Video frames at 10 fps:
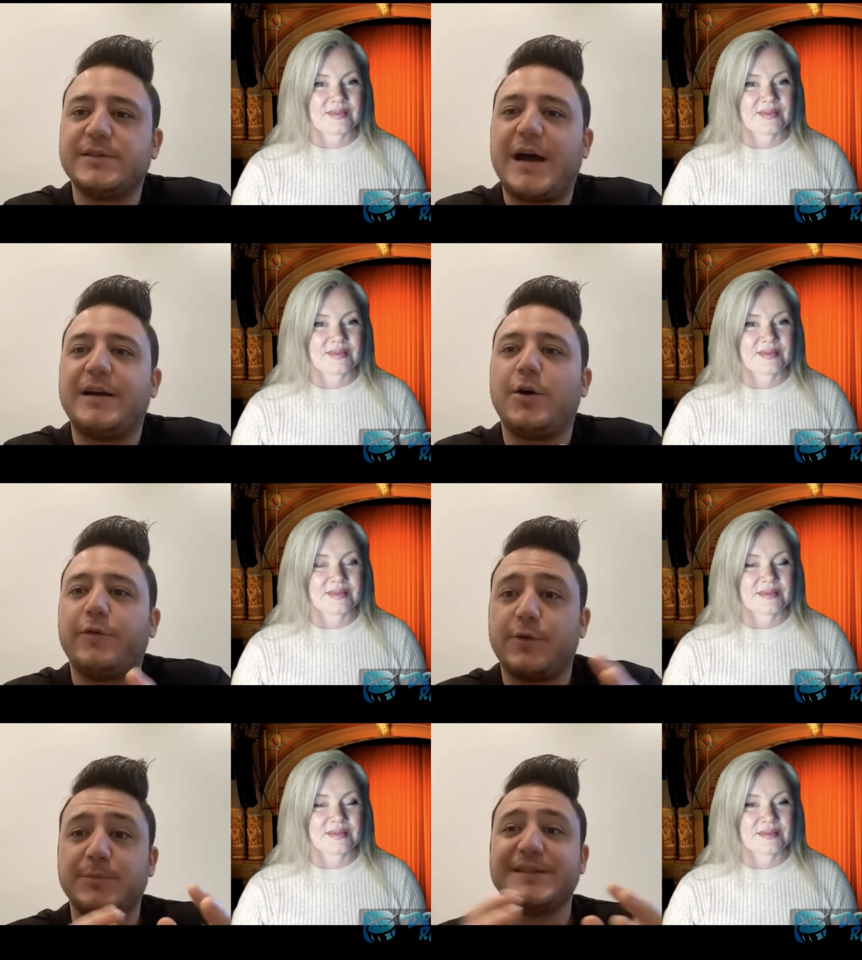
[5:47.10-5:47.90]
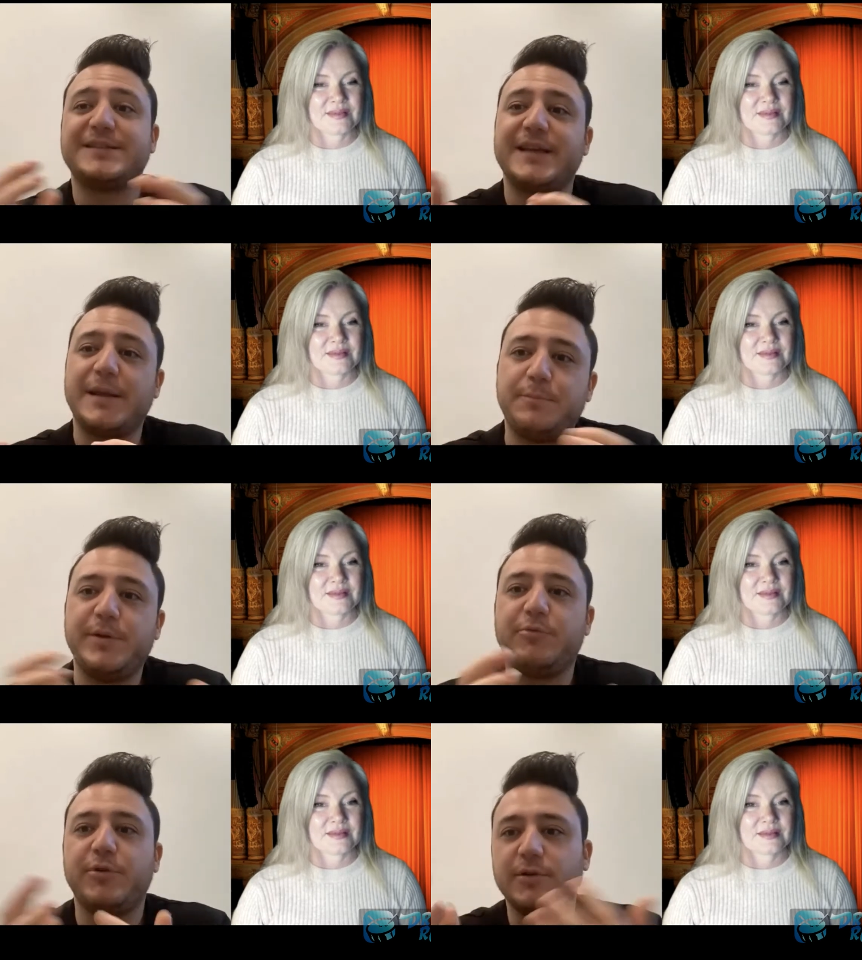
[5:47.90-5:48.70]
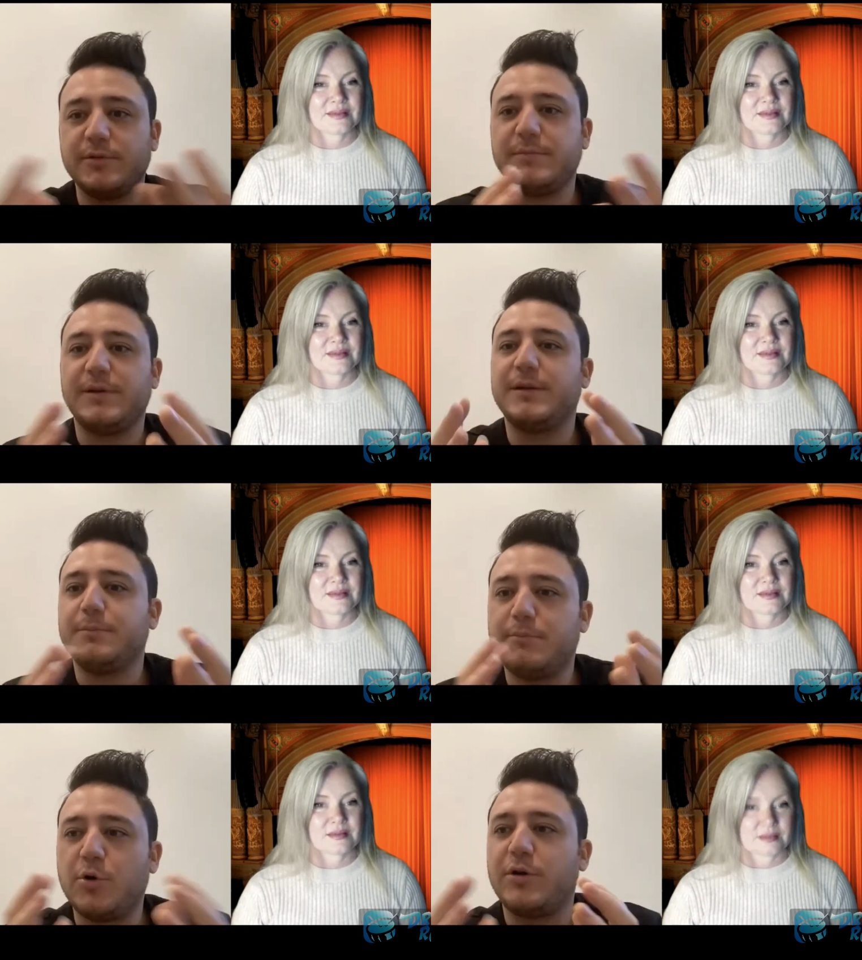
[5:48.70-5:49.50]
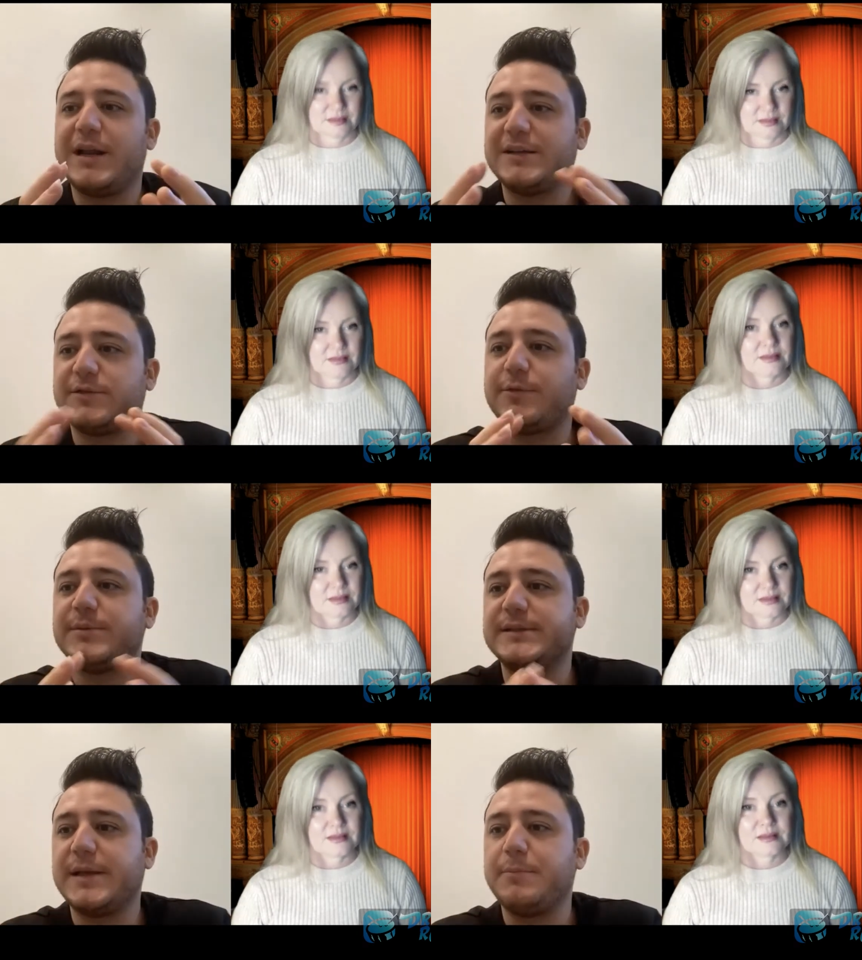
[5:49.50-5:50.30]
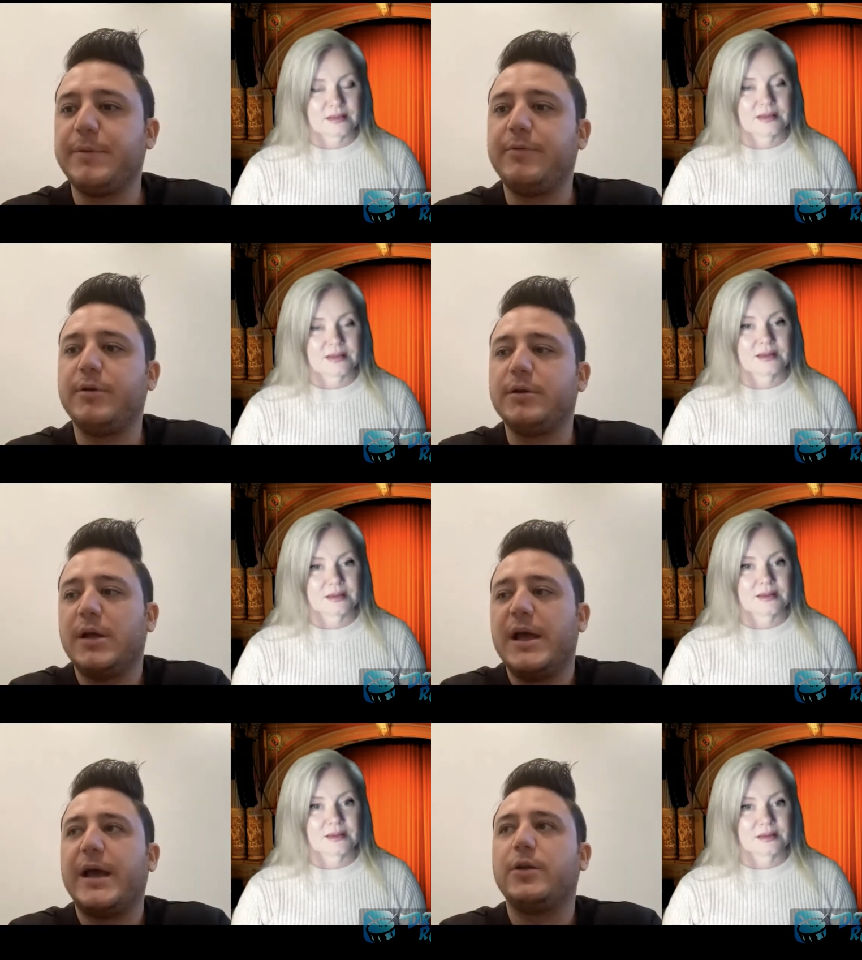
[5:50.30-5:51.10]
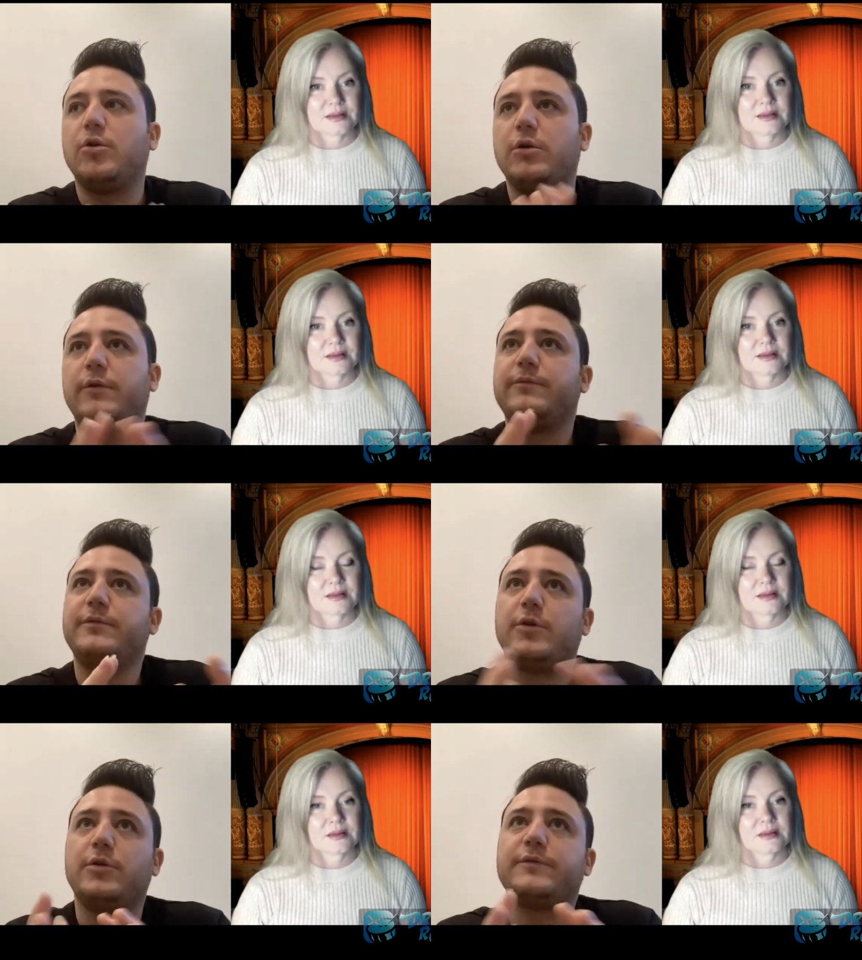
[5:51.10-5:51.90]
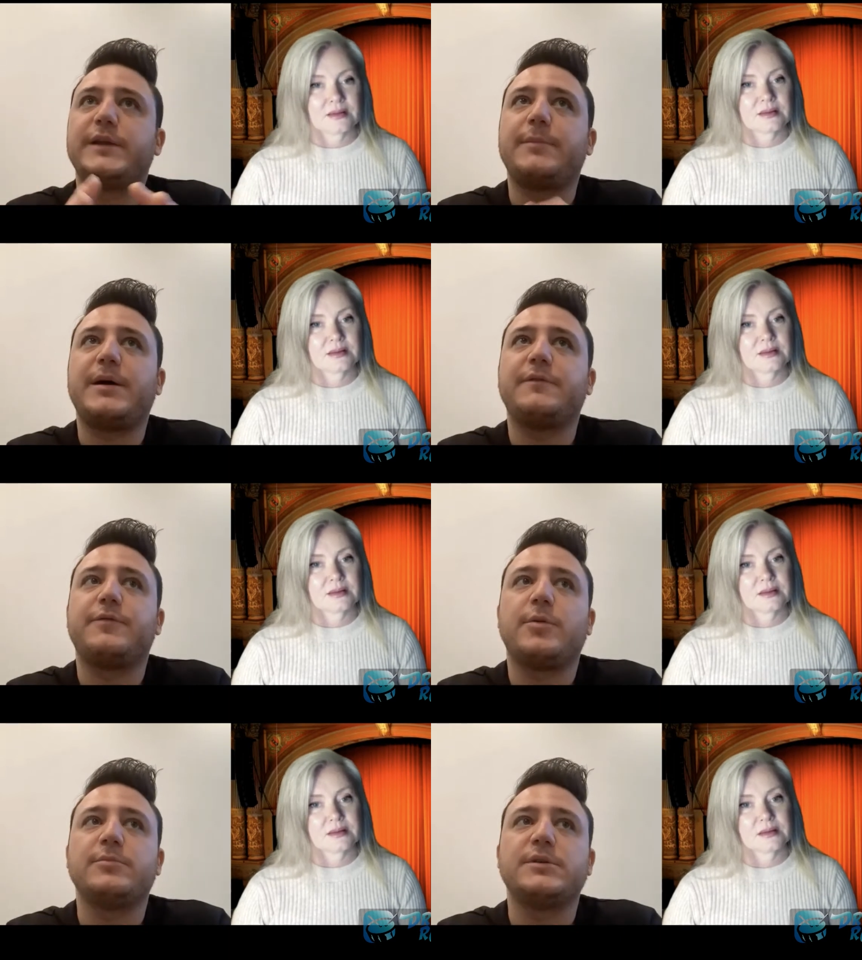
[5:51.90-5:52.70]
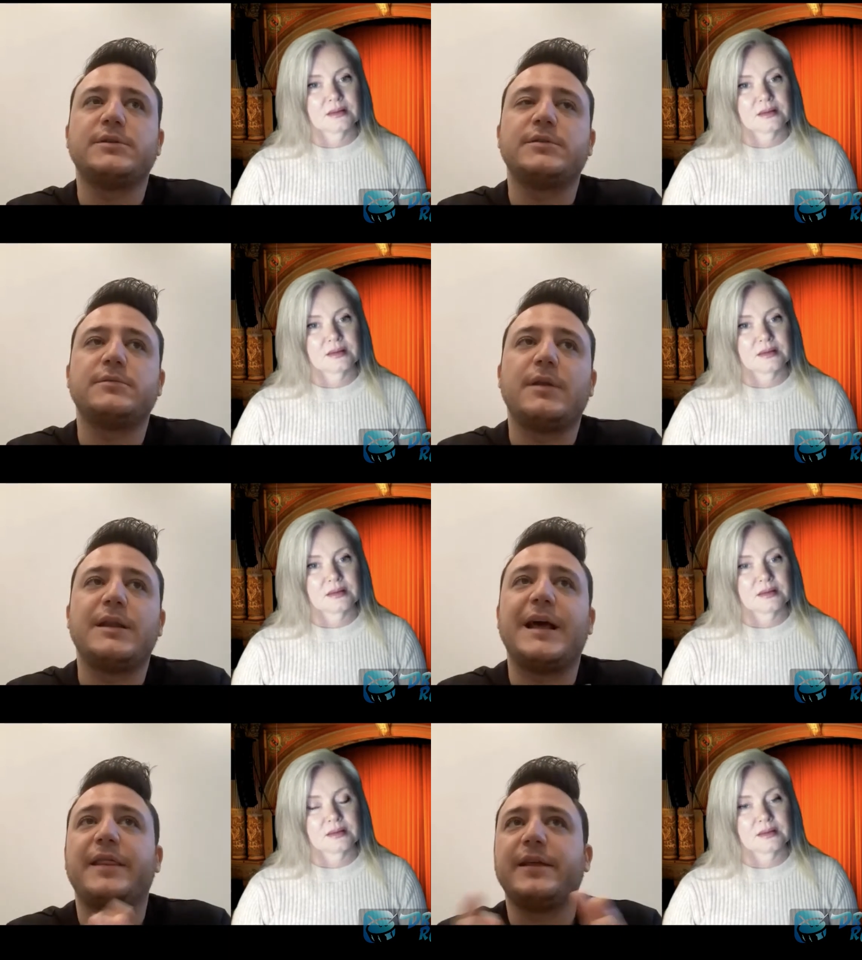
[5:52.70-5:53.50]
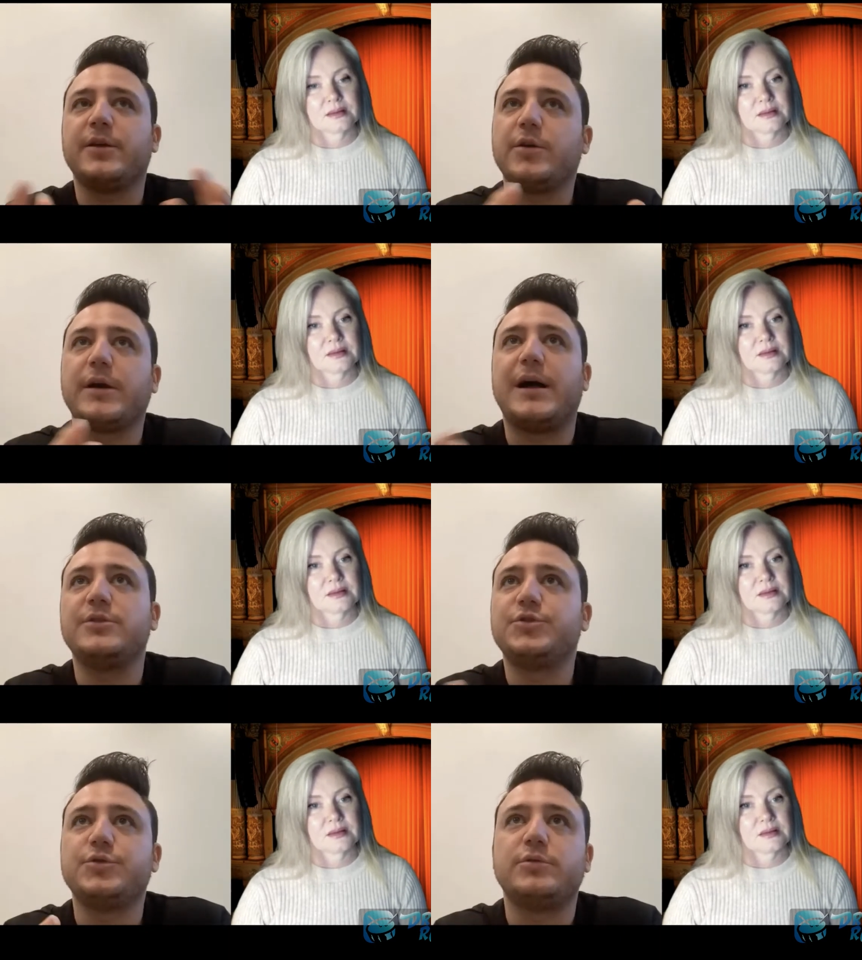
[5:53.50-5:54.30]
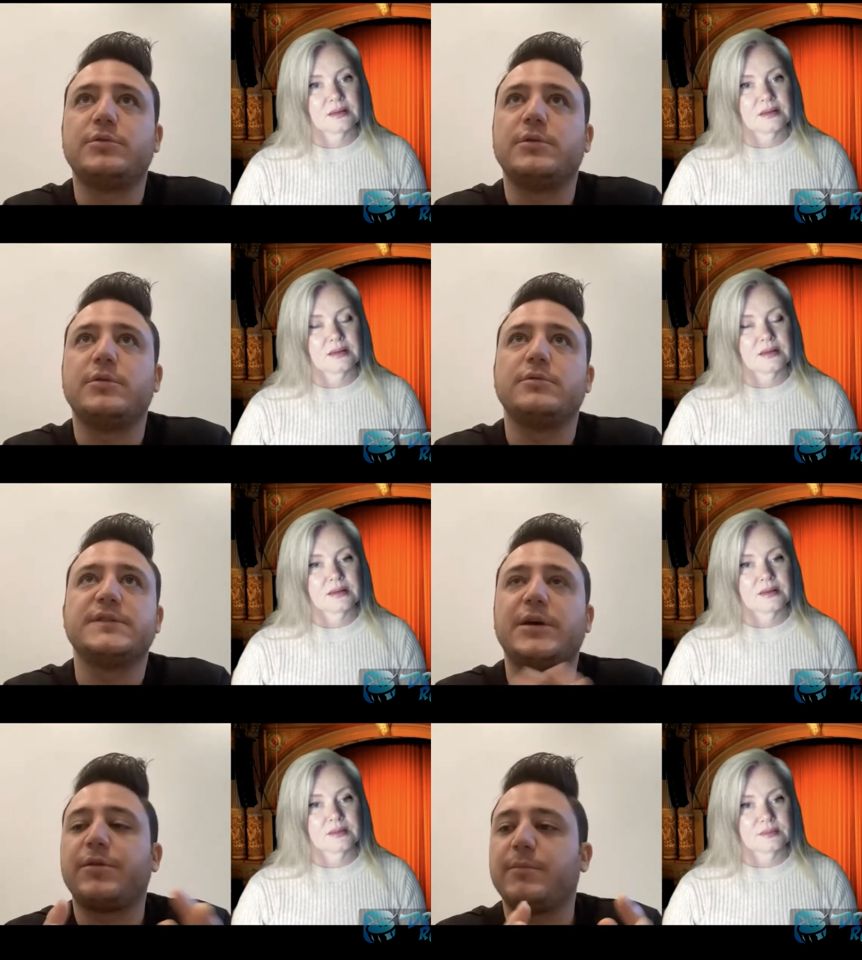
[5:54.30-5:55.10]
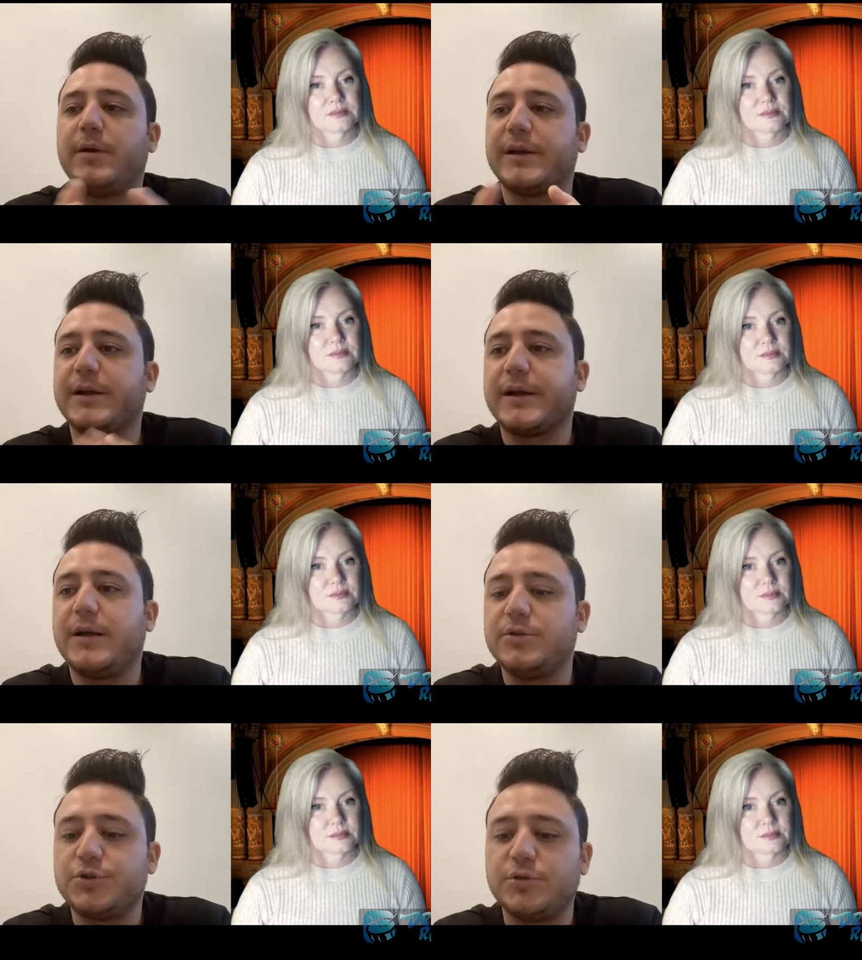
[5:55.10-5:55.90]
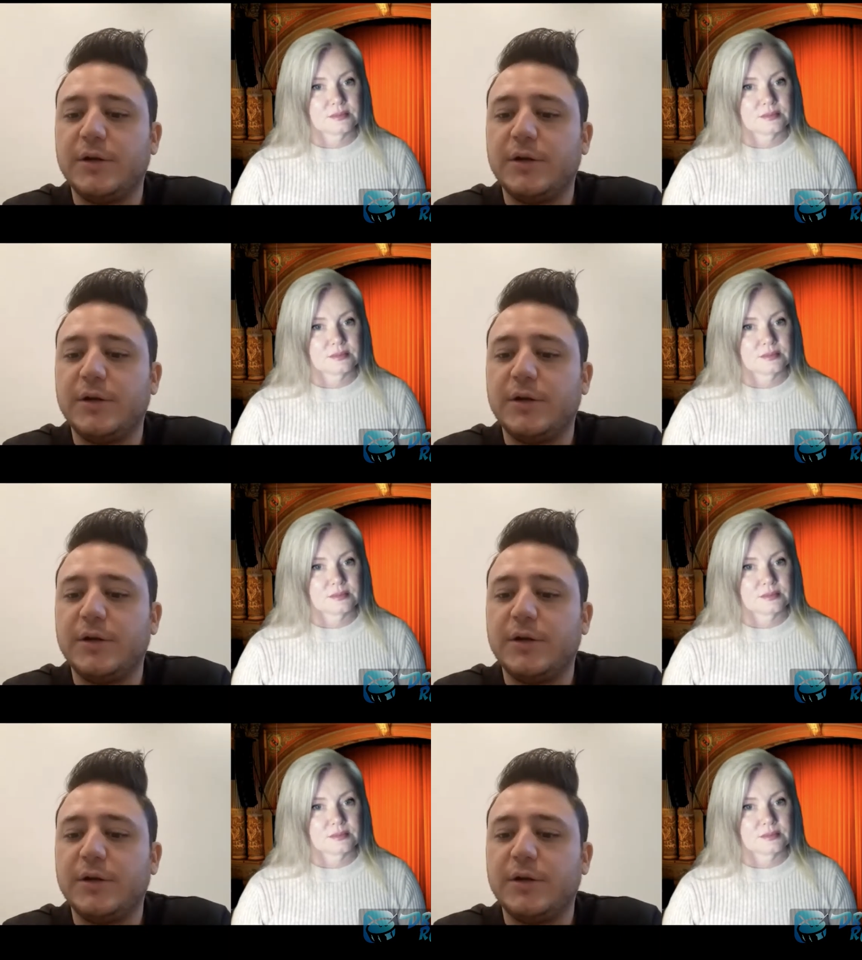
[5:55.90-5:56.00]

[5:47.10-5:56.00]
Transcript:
Speaker 1: are from the same period, more or less from the same period. And all of, all of them are from um, Latin culture or South American culture.